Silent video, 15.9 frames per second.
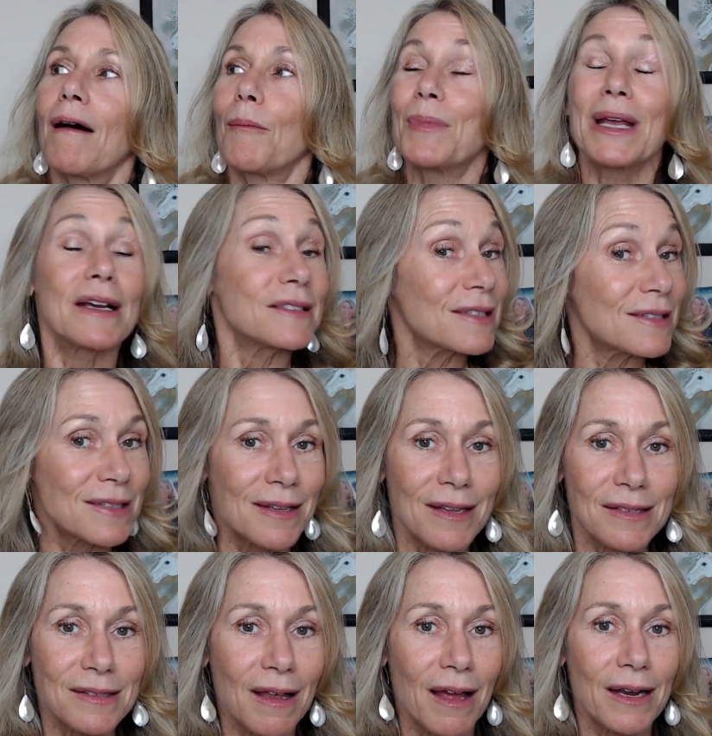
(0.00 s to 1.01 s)
because it's in the
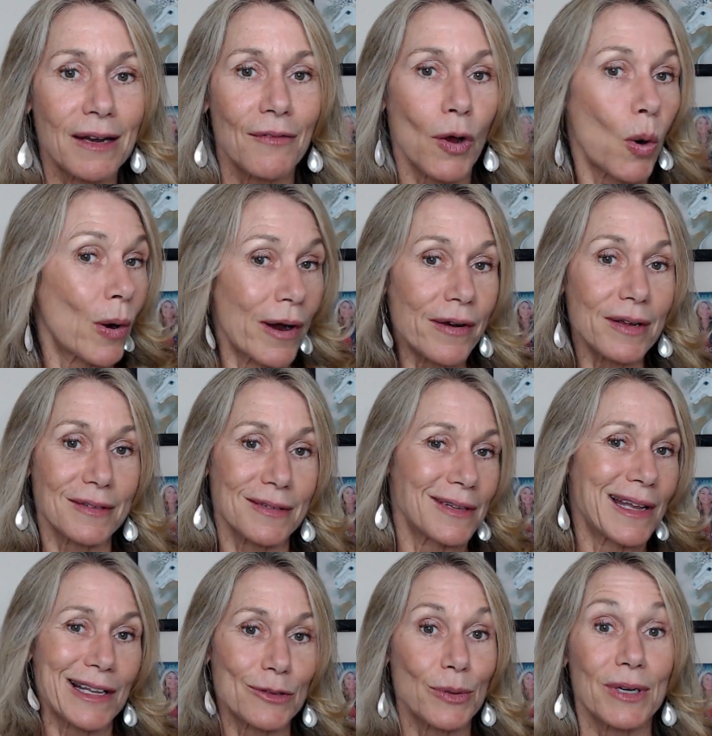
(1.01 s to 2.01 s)
sign of Aquarius,
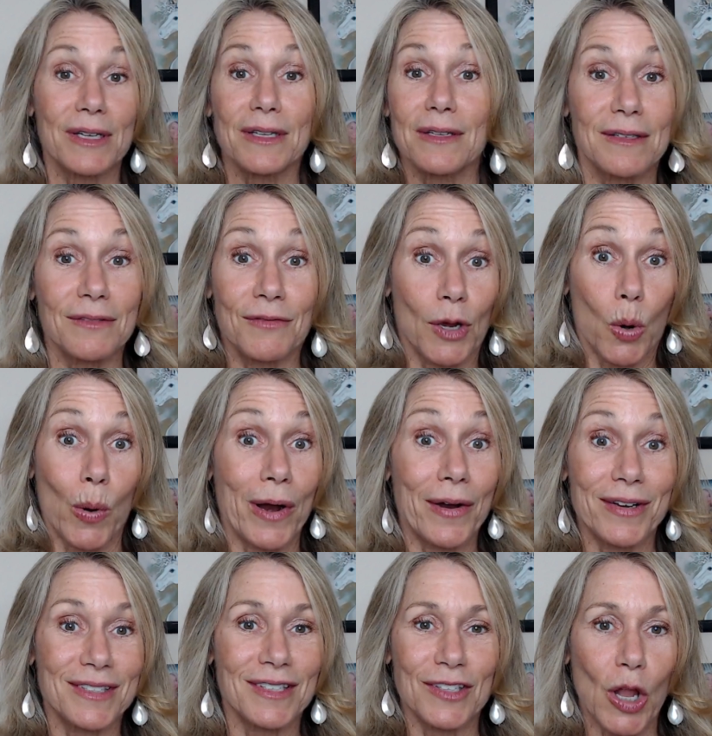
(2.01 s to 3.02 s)
and that's what
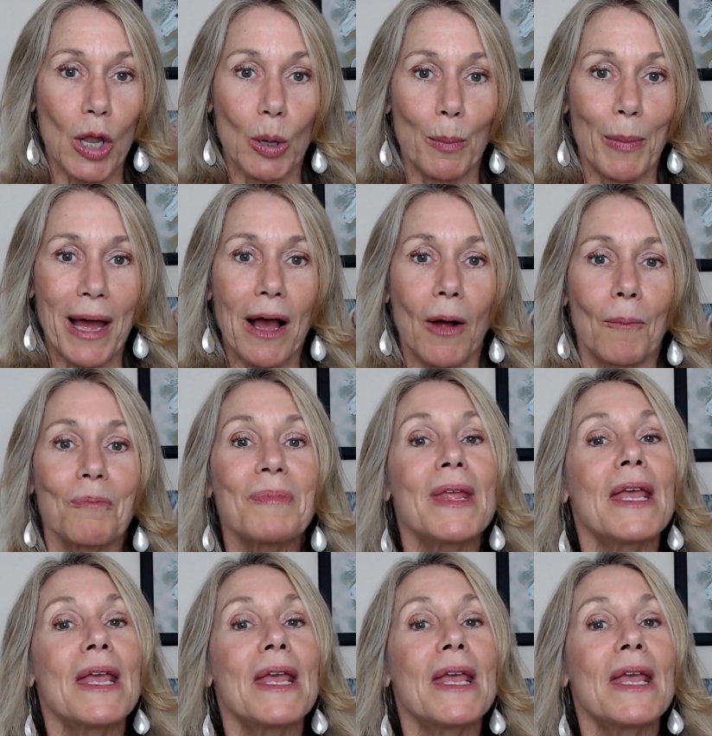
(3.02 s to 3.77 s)
Aquarius is all about.